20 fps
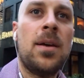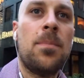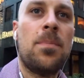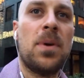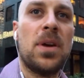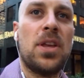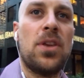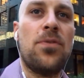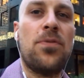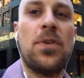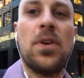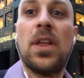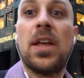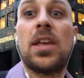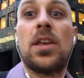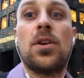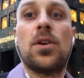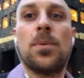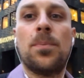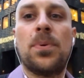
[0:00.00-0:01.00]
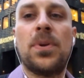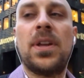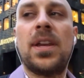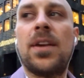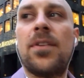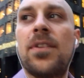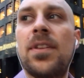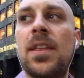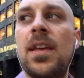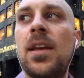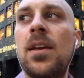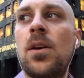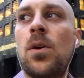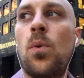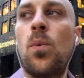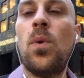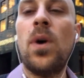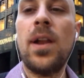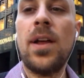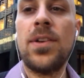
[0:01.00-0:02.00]
but you feel like you complete everything,
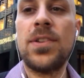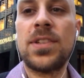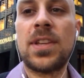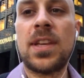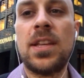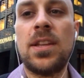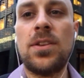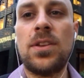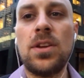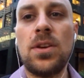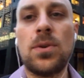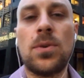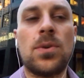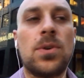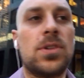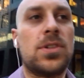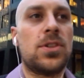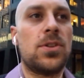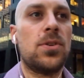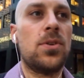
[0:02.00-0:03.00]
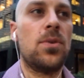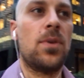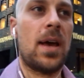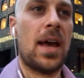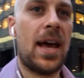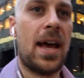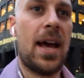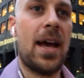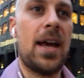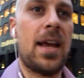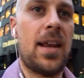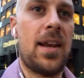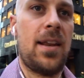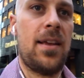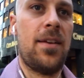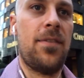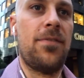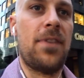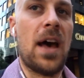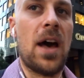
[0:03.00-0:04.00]
what else can you do to add
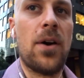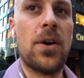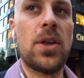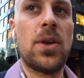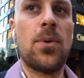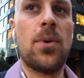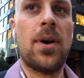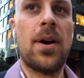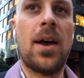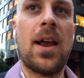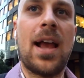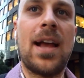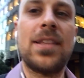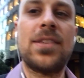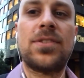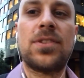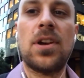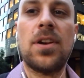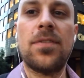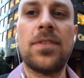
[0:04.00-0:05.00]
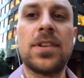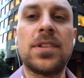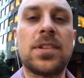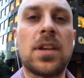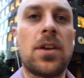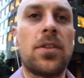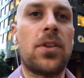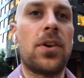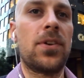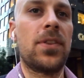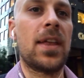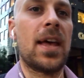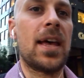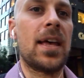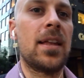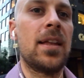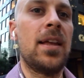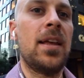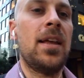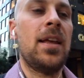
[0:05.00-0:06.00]
value, add service? I learned
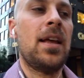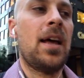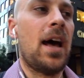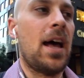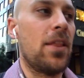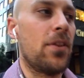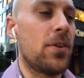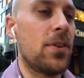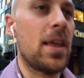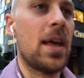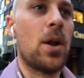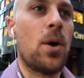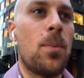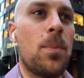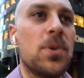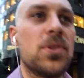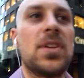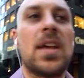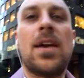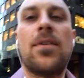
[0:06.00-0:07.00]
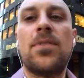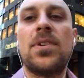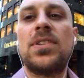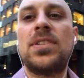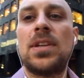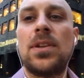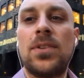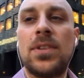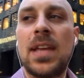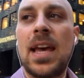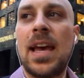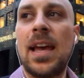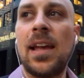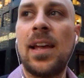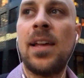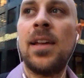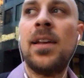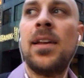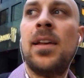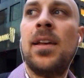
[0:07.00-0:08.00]
that almost every single day,
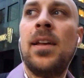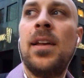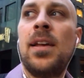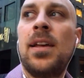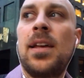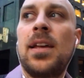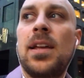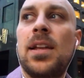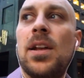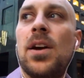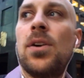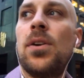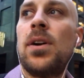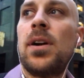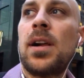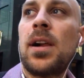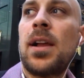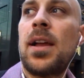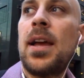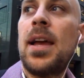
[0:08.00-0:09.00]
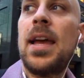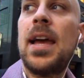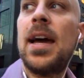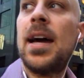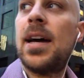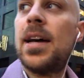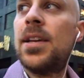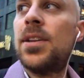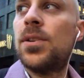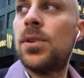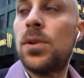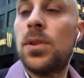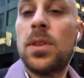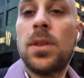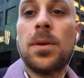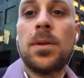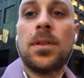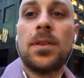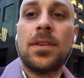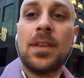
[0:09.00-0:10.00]
and
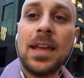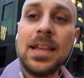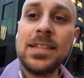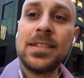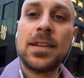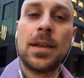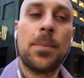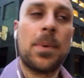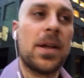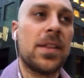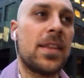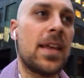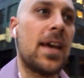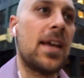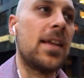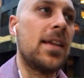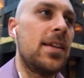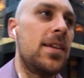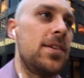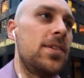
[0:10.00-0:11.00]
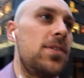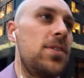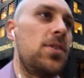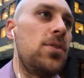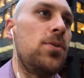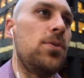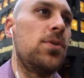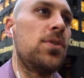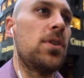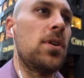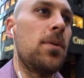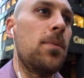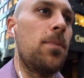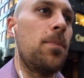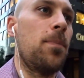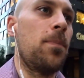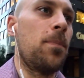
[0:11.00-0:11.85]
the nice thing about that is you start